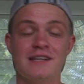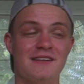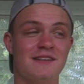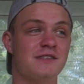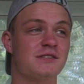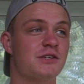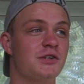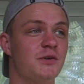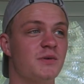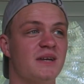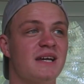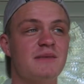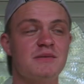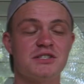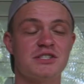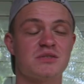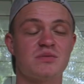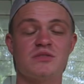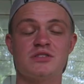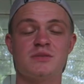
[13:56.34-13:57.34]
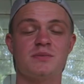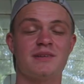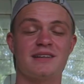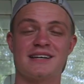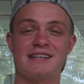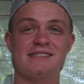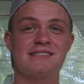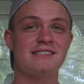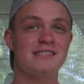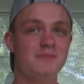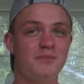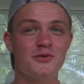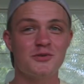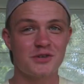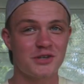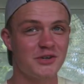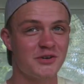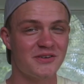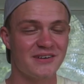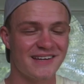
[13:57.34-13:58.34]
this Q&A, which is supposed to be, like, a simple
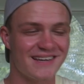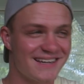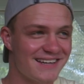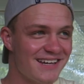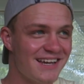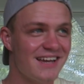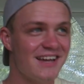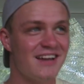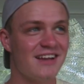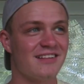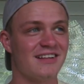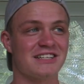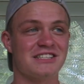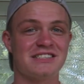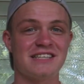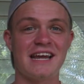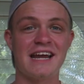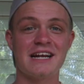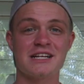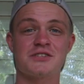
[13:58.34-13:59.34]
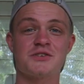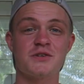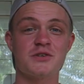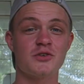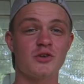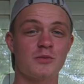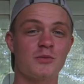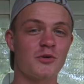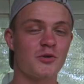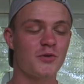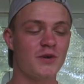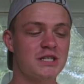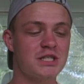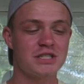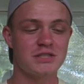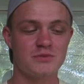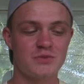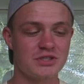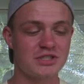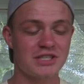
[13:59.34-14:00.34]
Q&A. Like, just answering normal
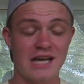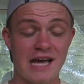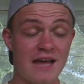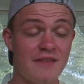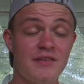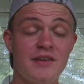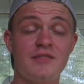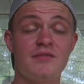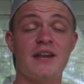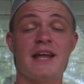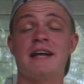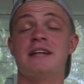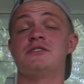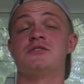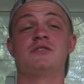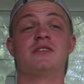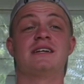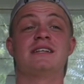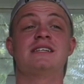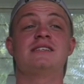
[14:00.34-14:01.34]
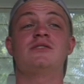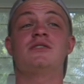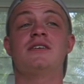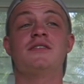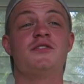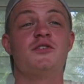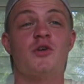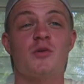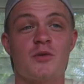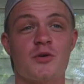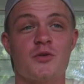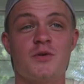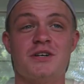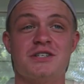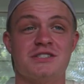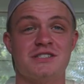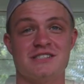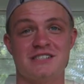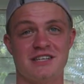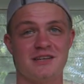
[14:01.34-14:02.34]
questions, which I haven't even answered. Like, these aren't even normal
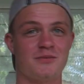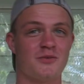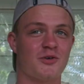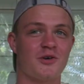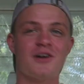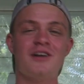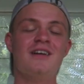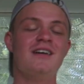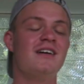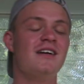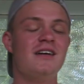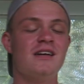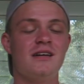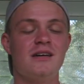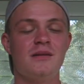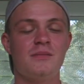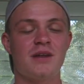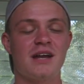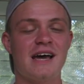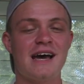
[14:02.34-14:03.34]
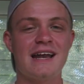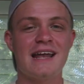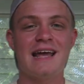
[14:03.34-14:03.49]
questions anymore. But I